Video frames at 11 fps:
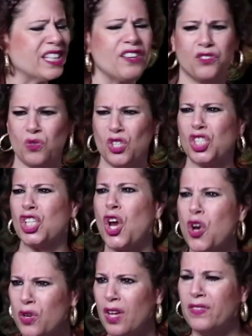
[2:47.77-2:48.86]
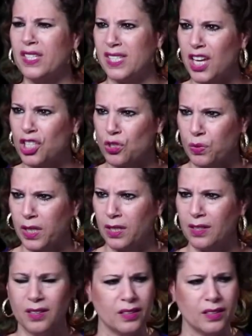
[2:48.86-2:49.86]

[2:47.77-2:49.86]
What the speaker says: lived through the turn of the century.